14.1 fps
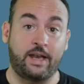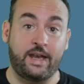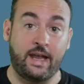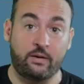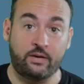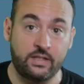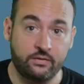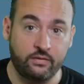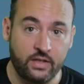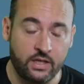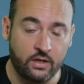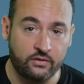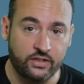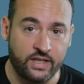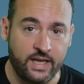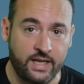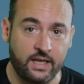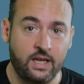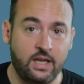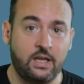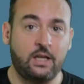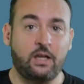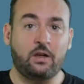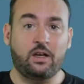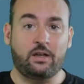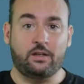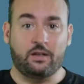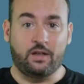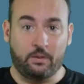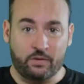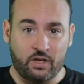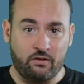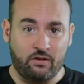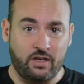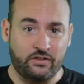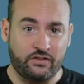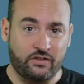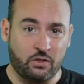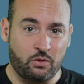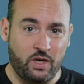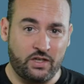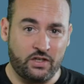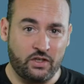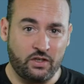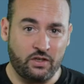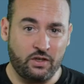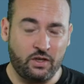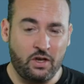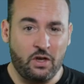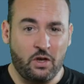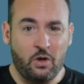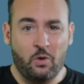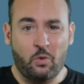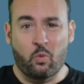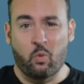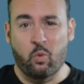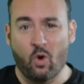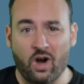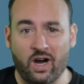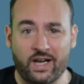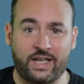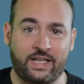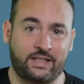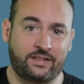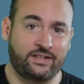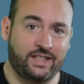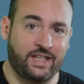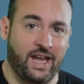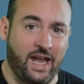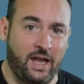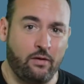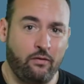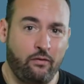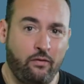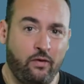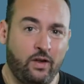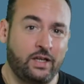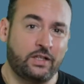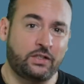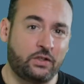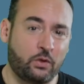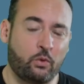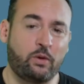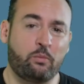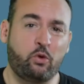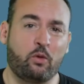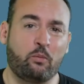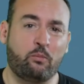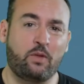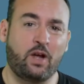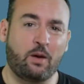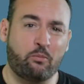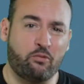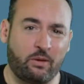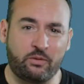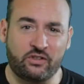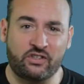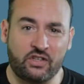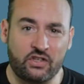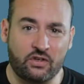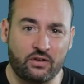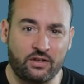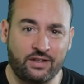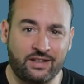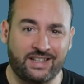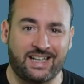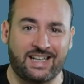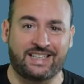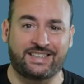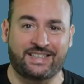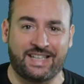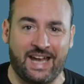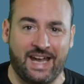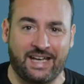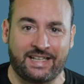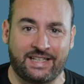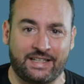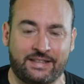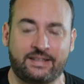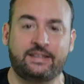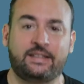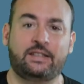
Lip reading: Now in this video today, I'm going to ask the question, why the F do we put a preposition at the end